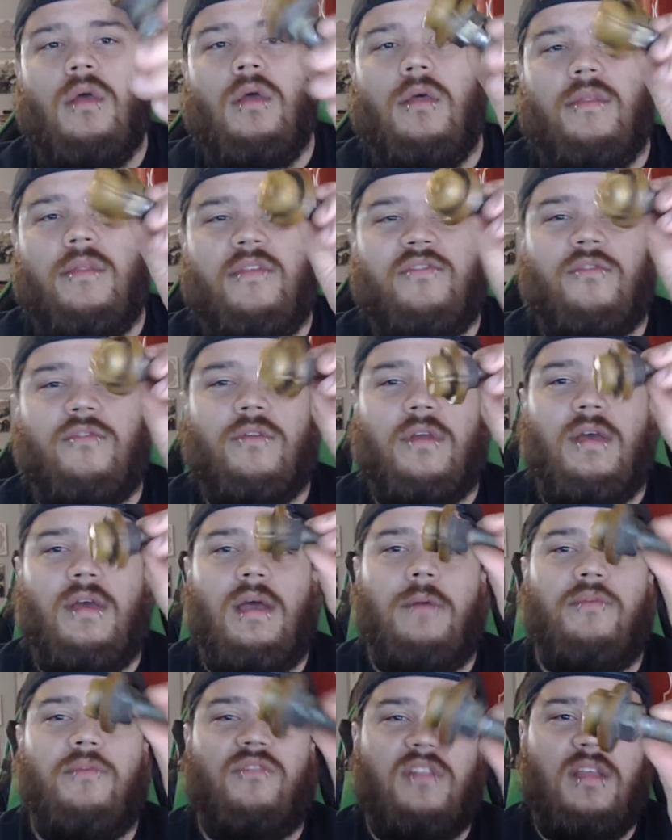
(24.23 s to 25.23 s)
this little guy
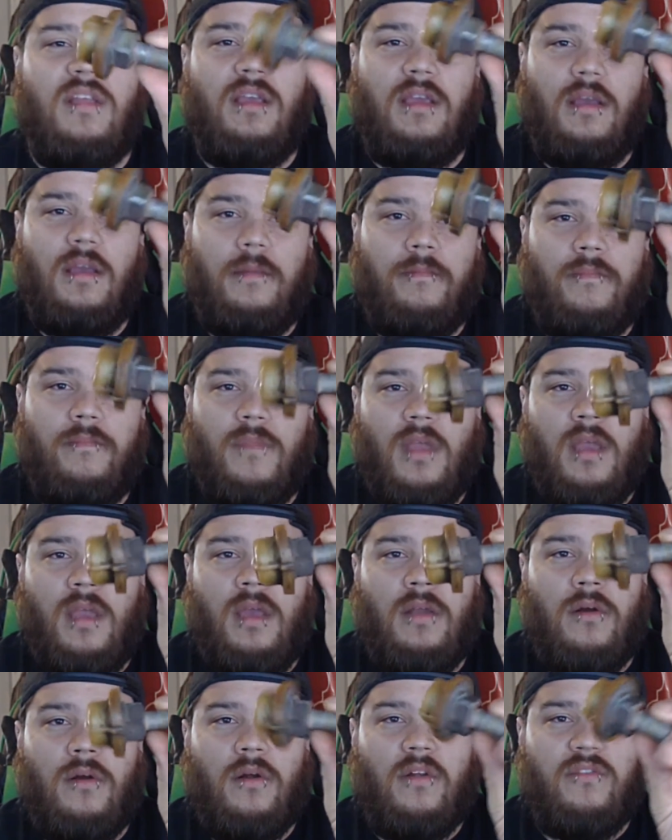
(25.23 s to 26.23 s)
was leaking, and
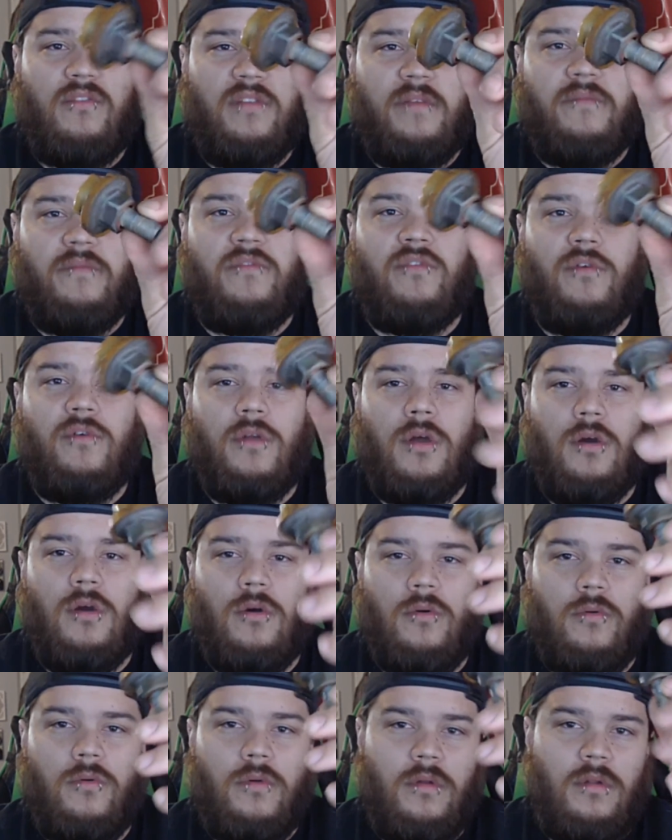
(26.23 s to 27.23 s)
Rx-7s are
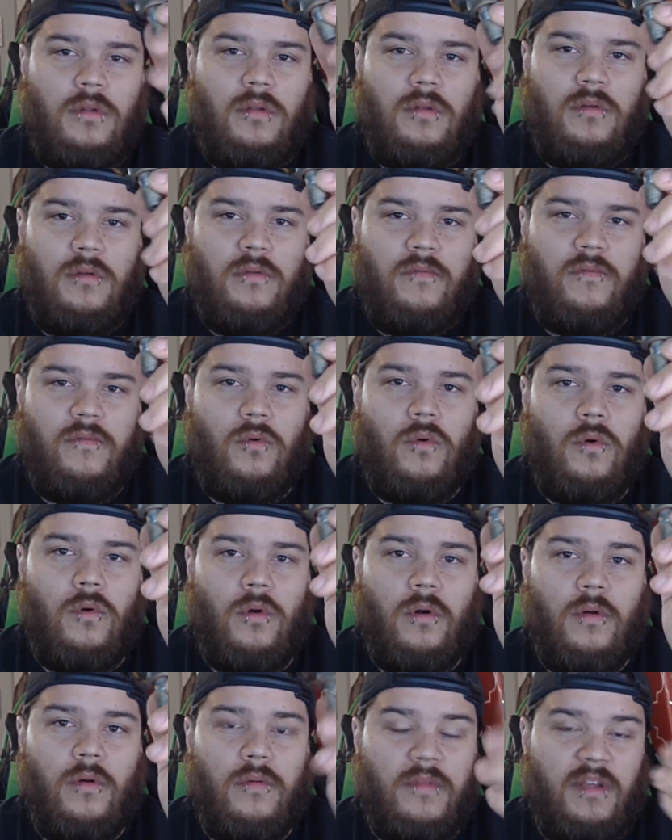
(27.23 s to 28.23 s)
known
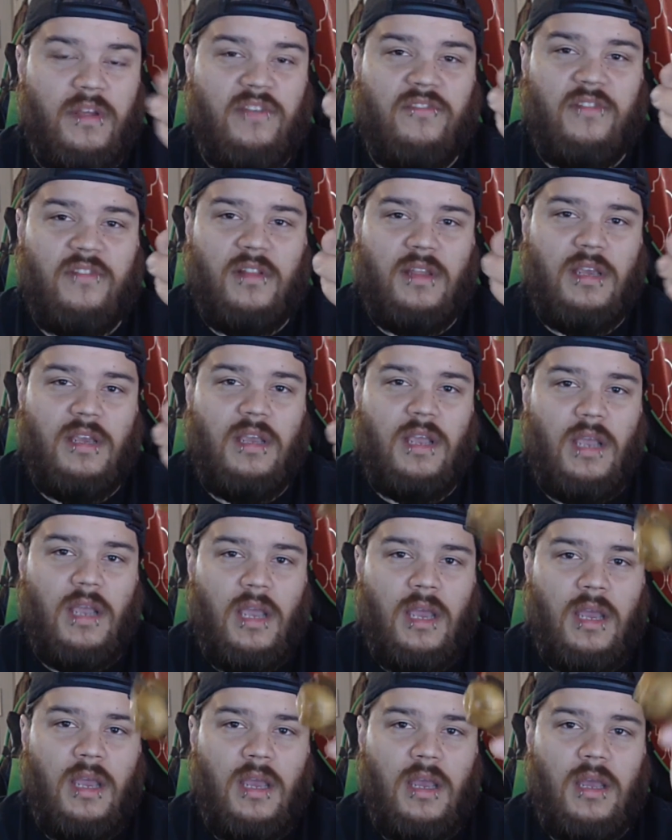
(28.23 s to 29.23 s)
for these to leak
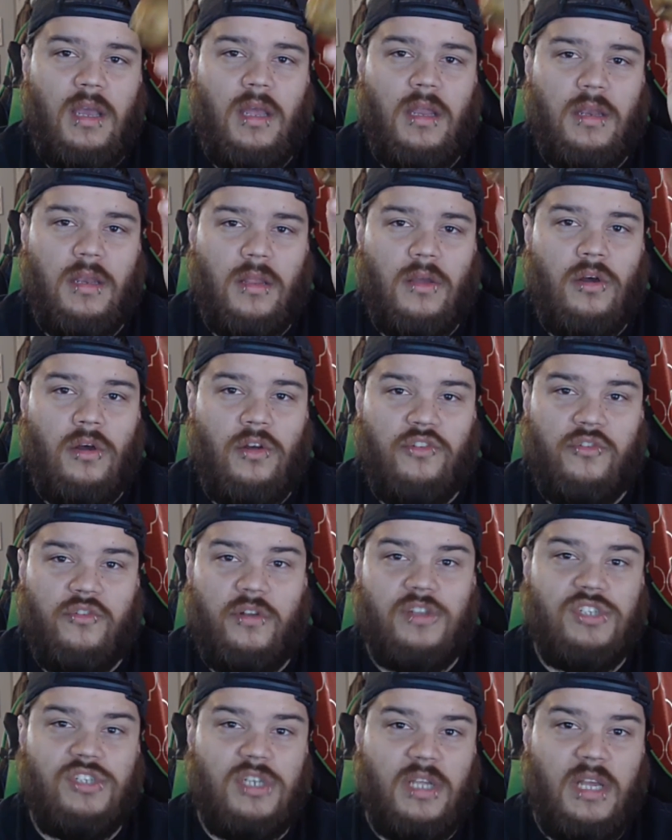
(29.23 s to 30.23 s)
and cause your
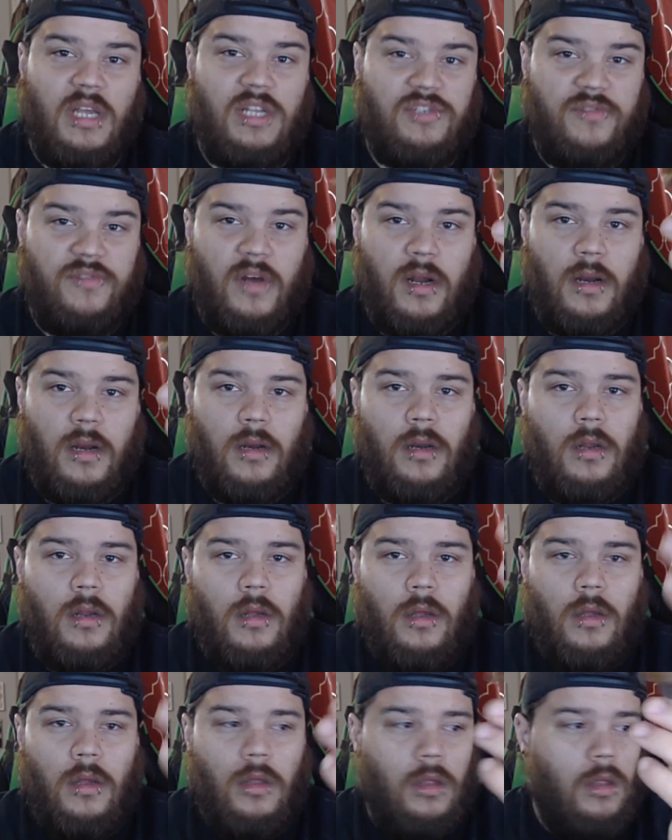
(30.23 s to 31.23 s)
engine to catch fire.
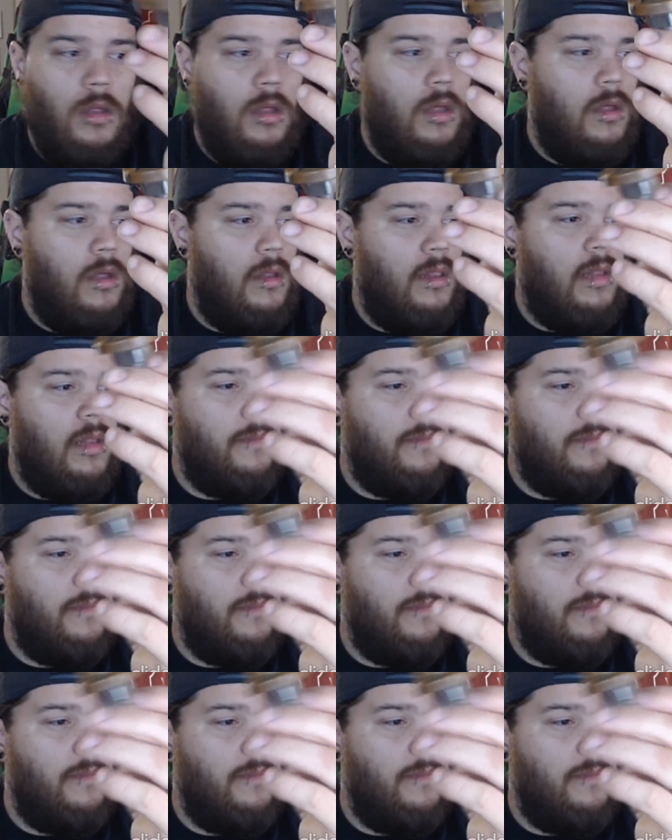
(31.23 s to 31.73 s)
Let